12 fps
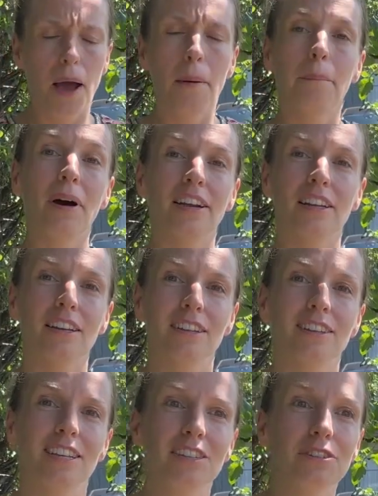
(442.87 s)
but
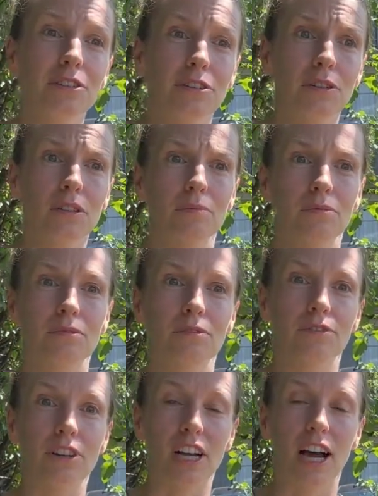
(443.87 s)
they don't grow them
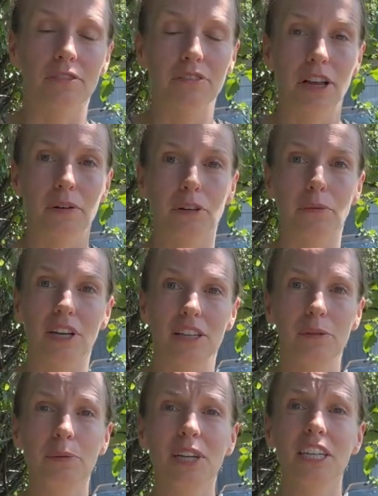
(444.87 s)
for cut flower the way
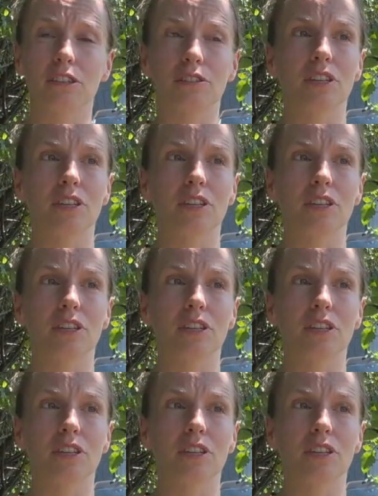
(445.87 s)
that we do.